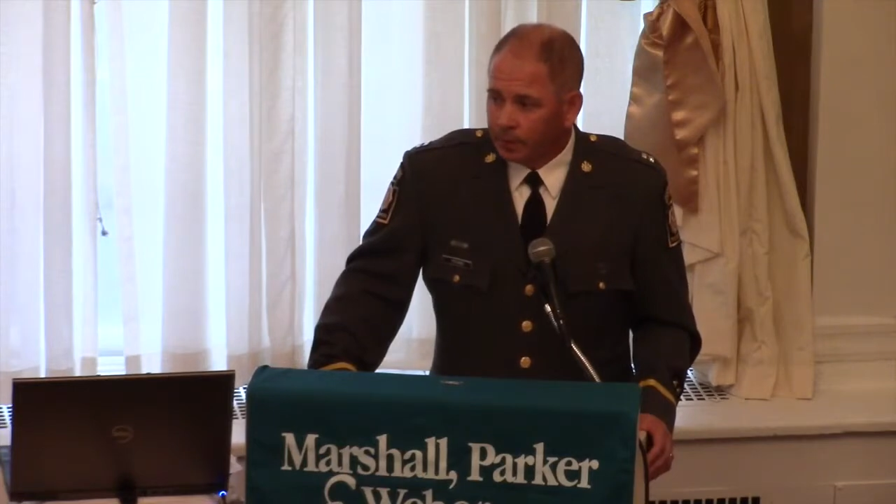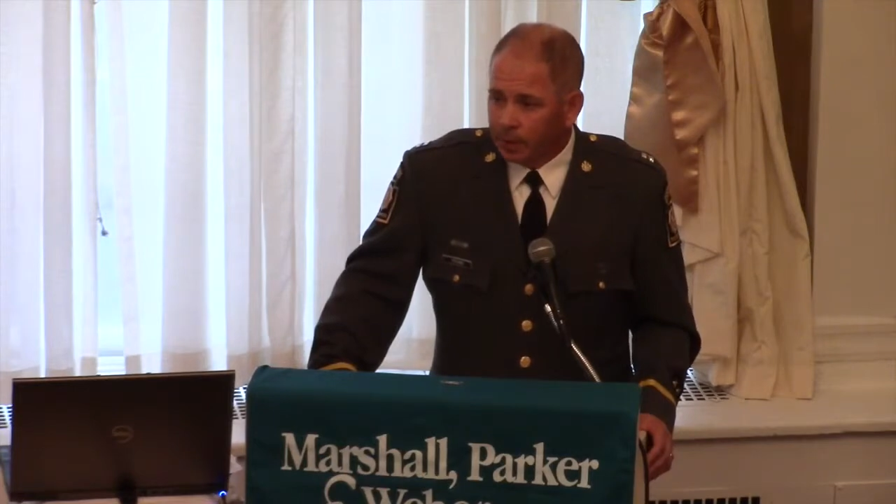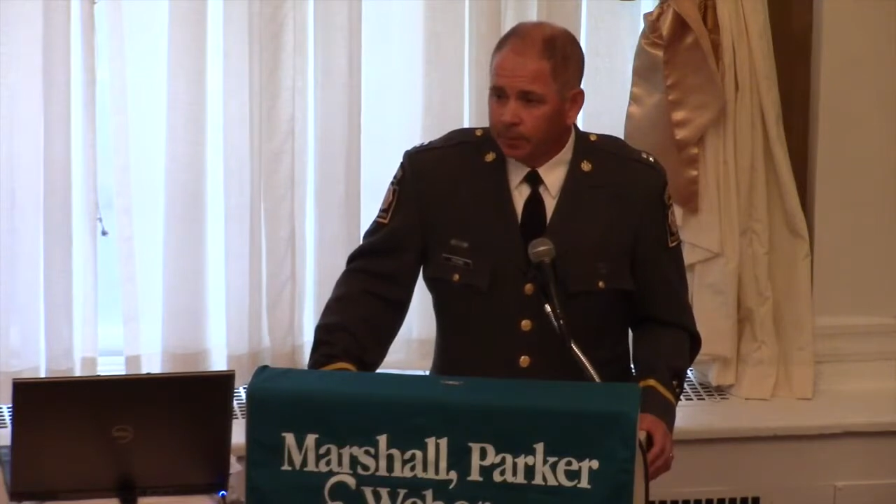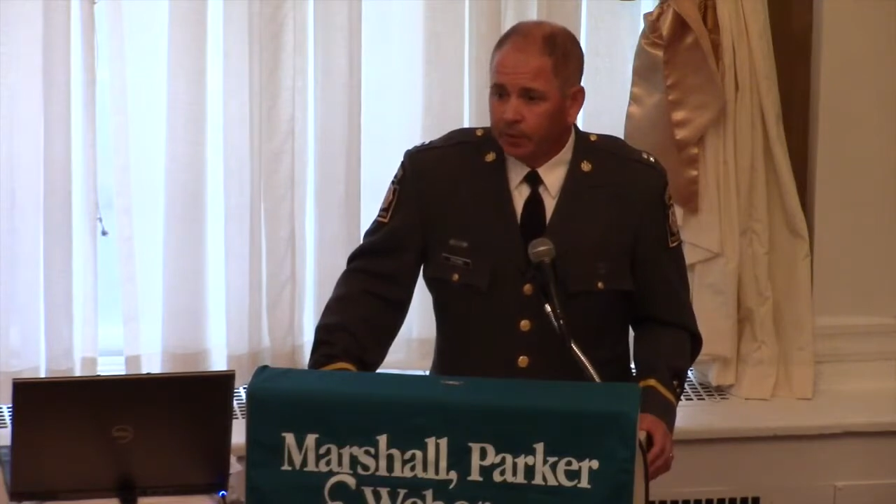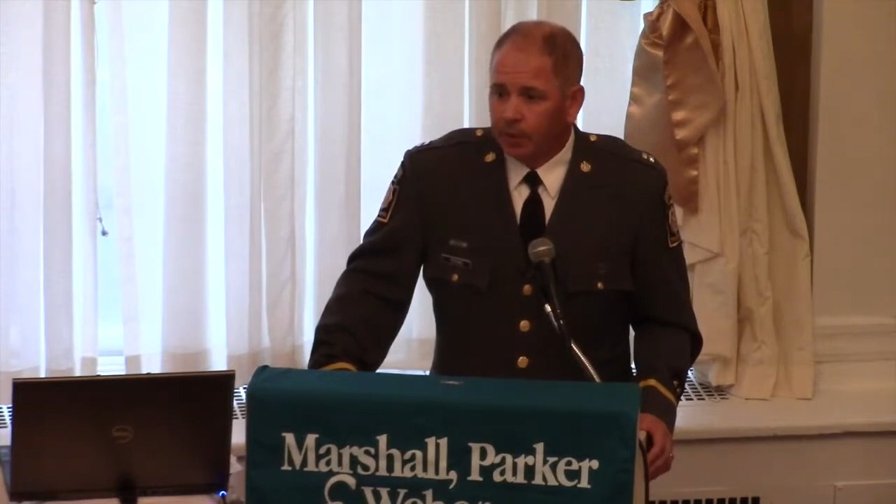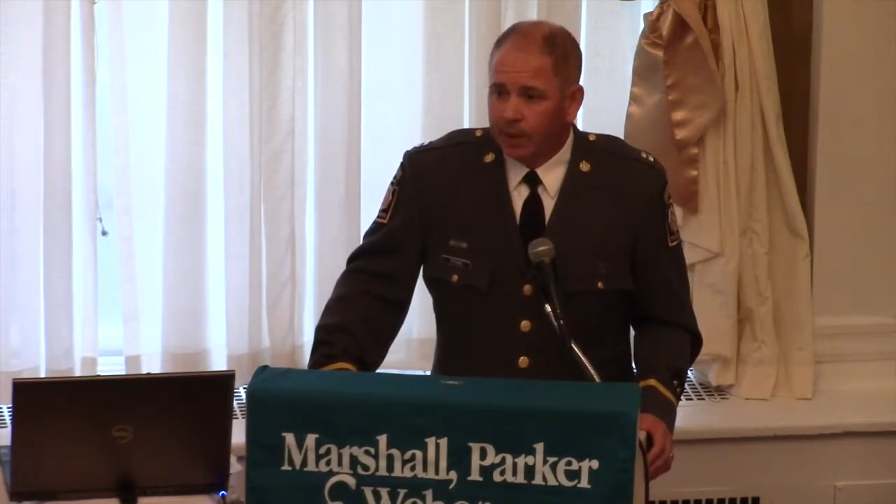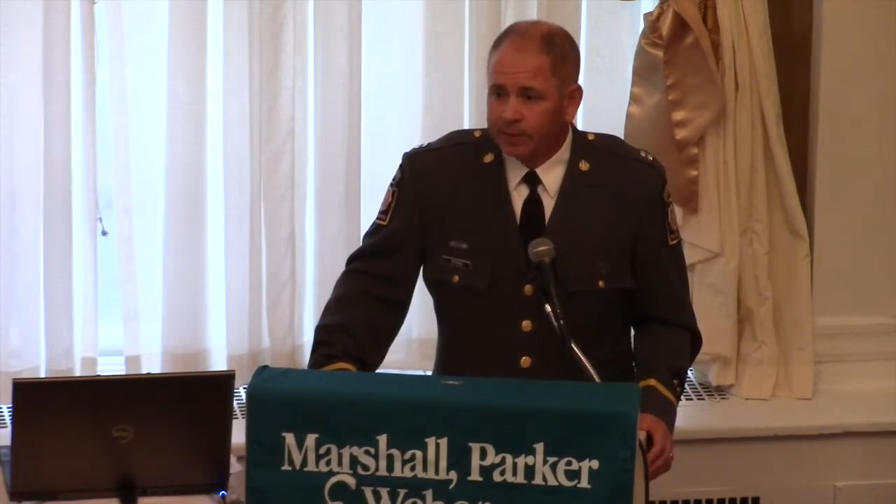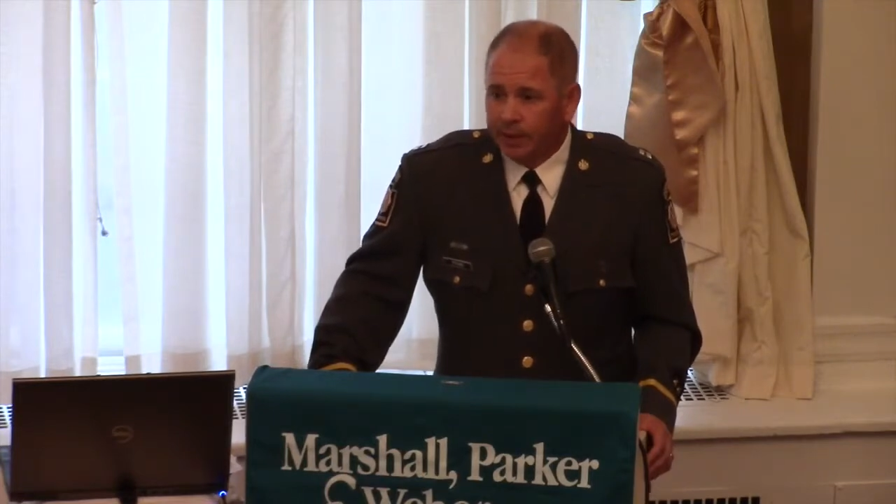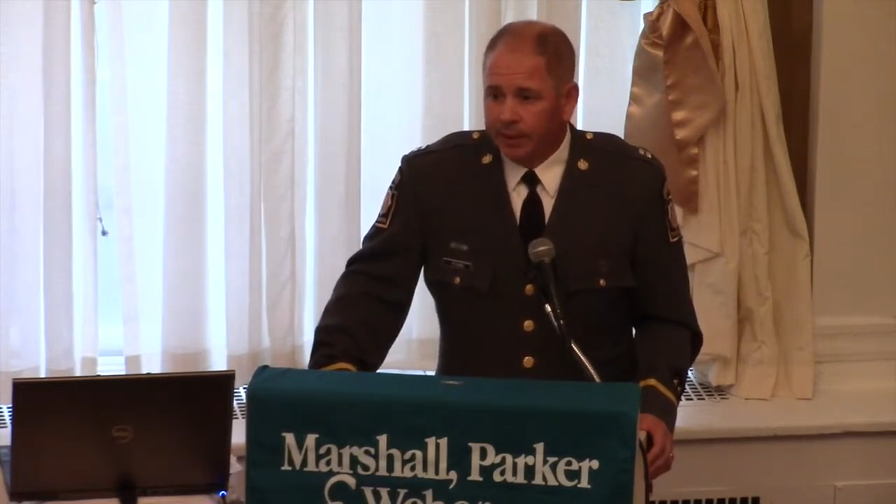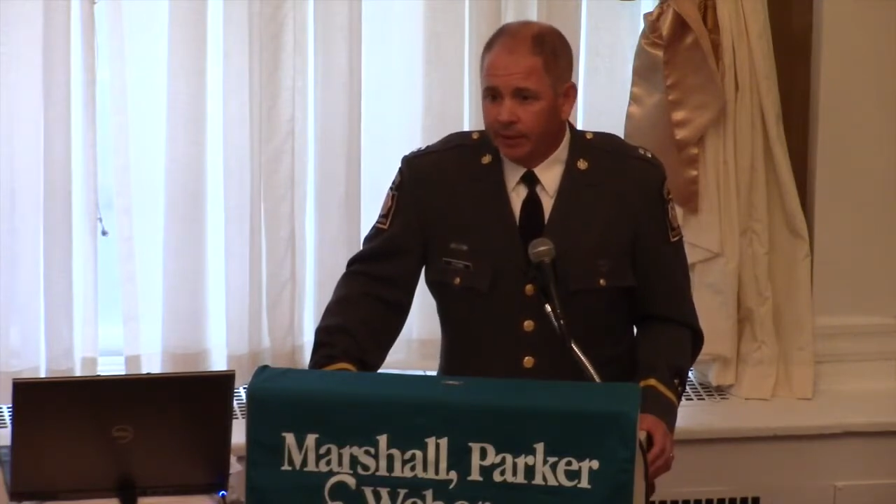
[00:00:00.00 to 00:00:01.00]
come
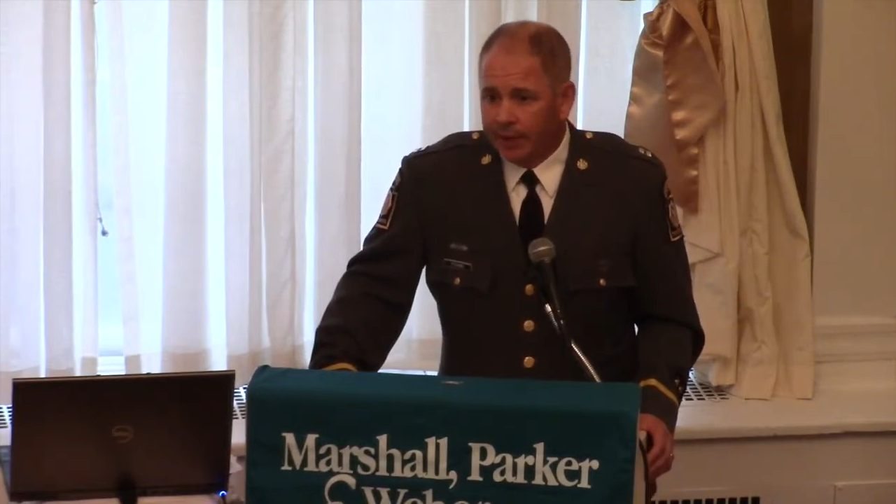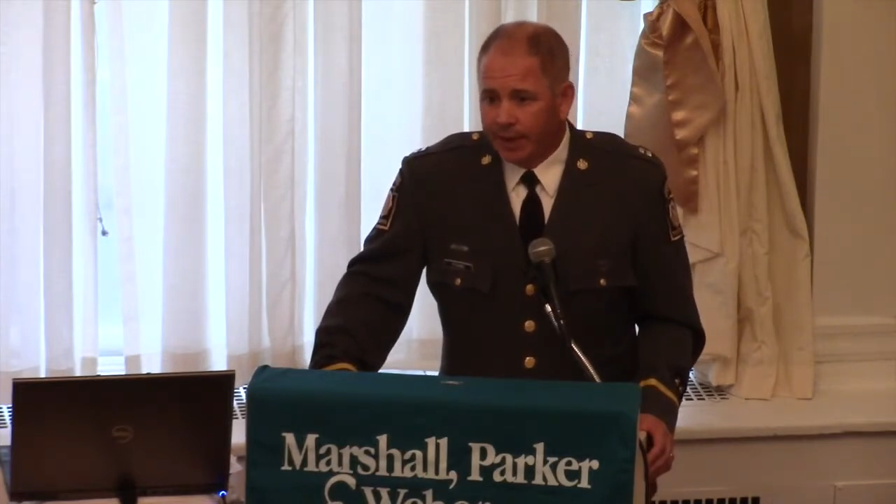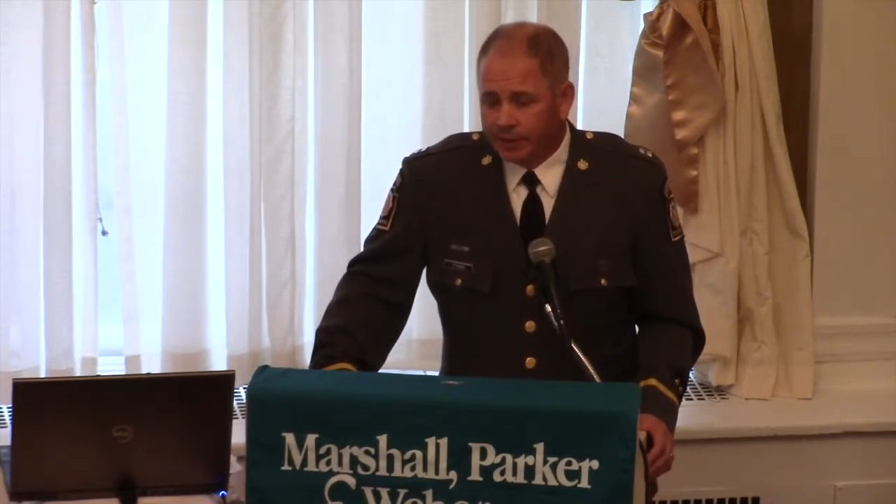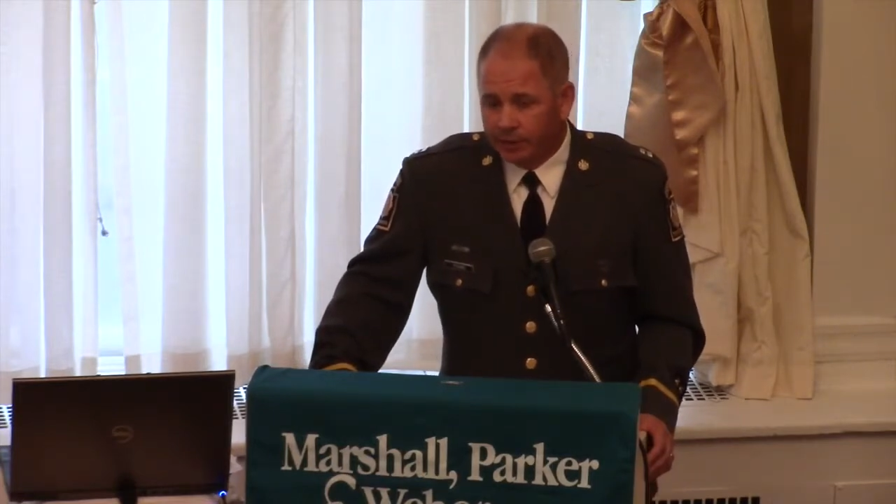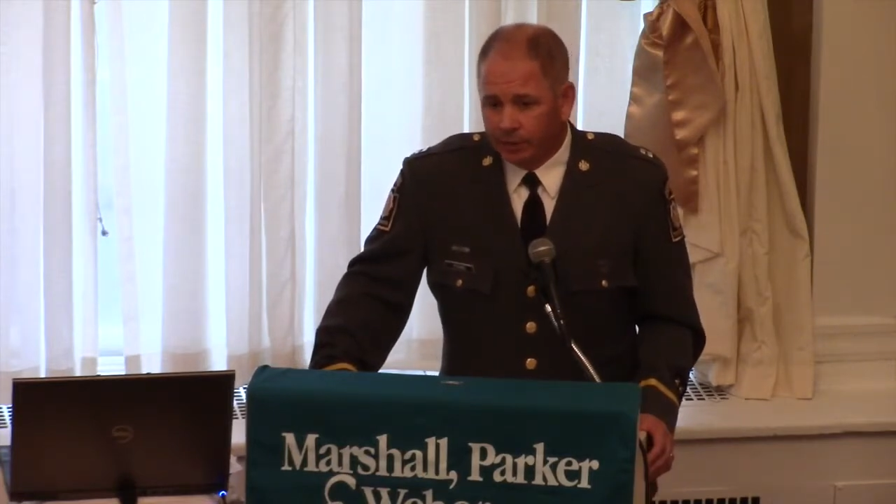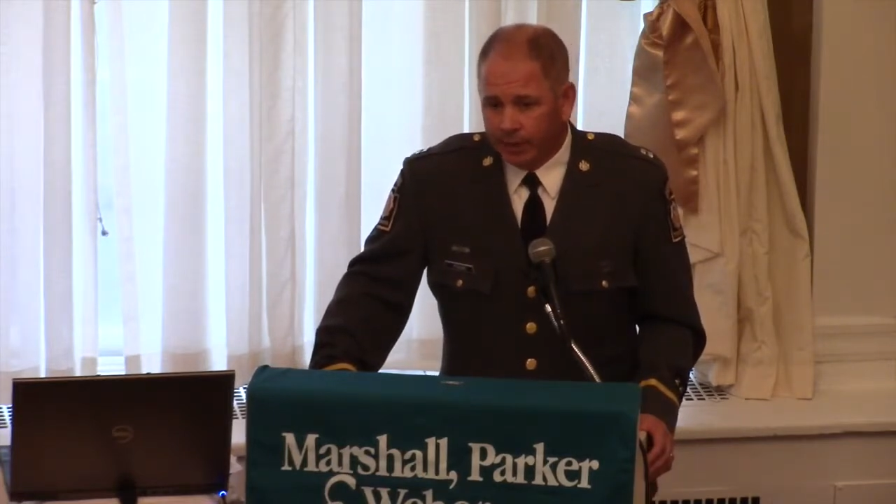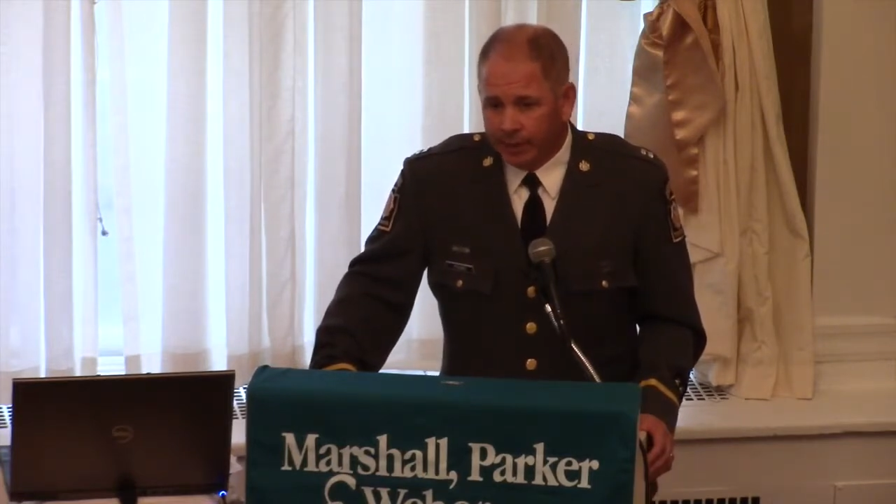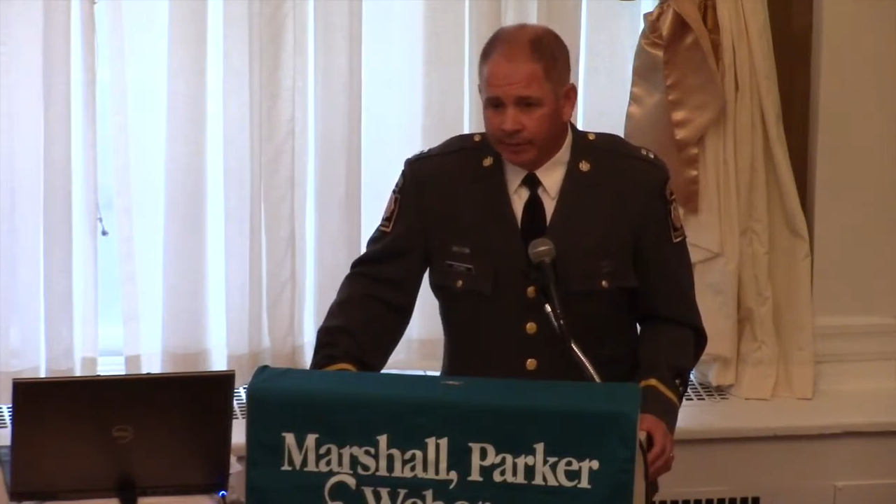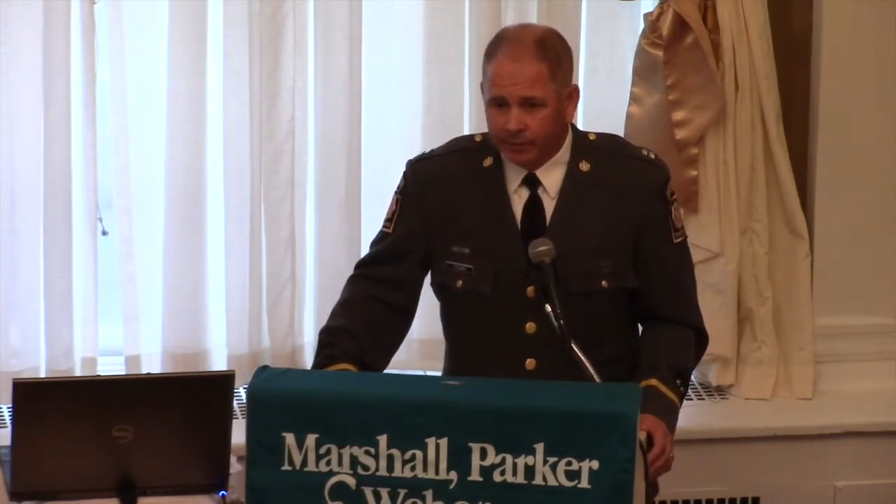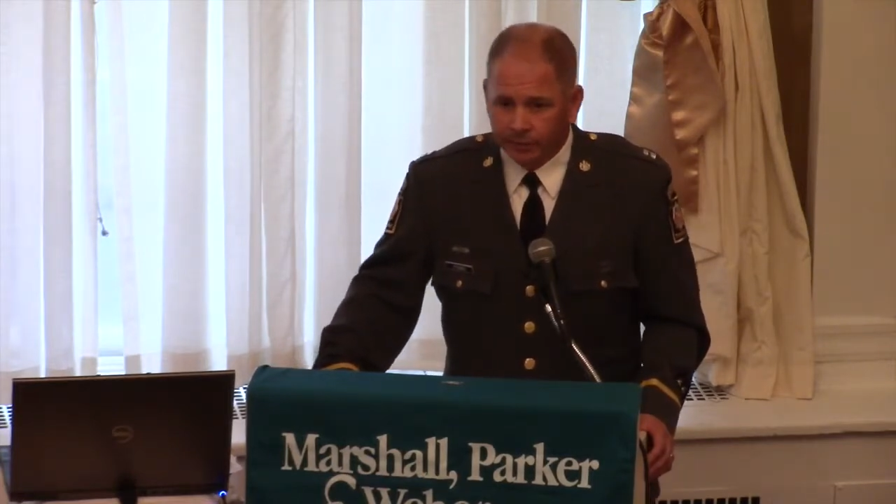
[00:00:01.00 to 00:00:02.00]
across an international
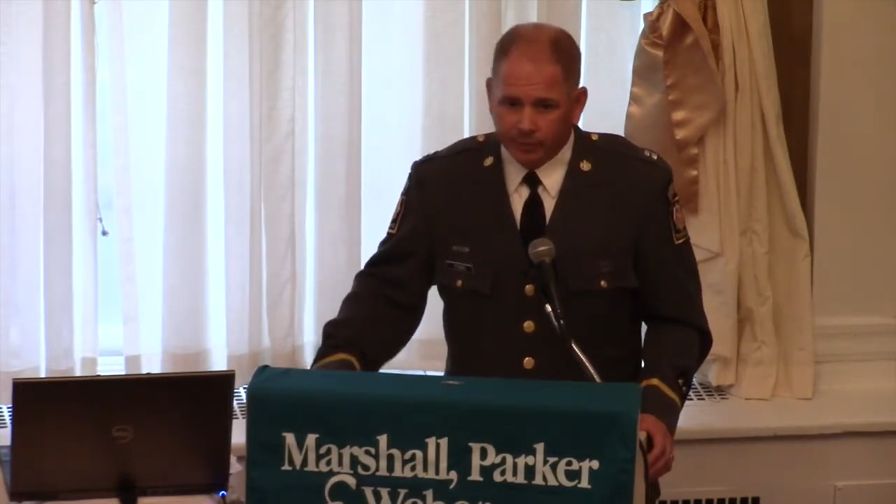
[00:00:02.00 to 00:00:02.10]
case,